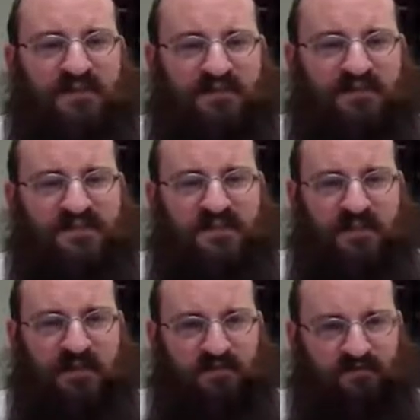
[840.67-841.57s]

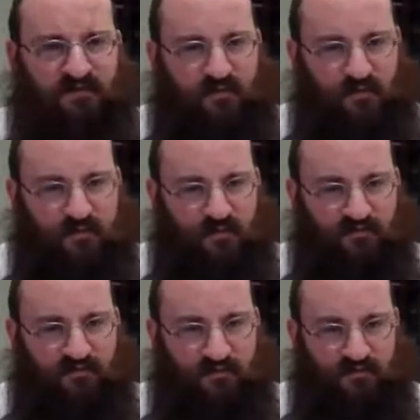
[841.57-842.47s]
disconnected from him and
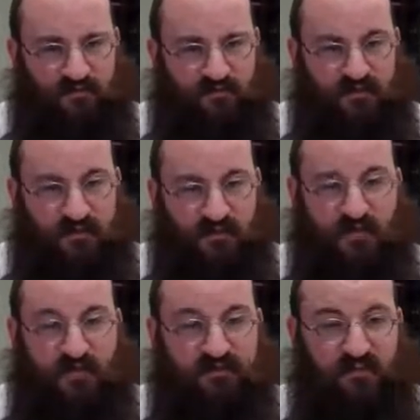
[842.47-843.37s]
therefore I don't sin.
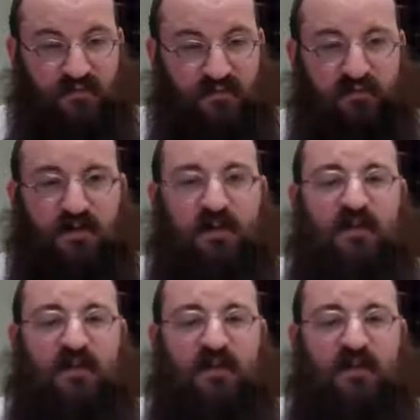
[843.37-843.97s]
That's my fear.